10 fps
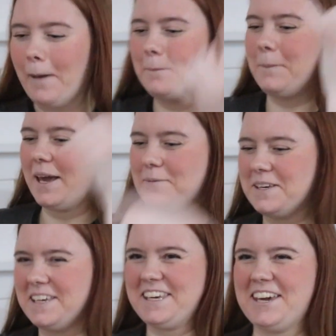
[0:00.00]

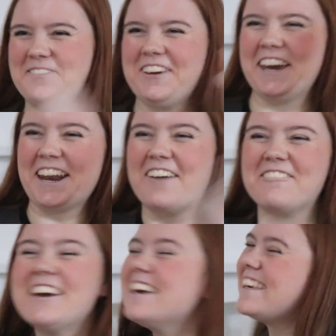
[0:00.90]
Baby, give it up,
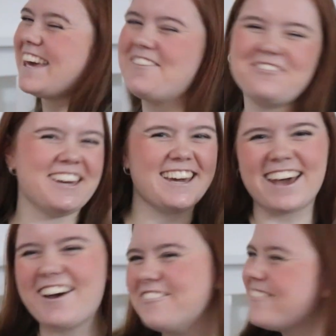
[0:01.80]
give it up.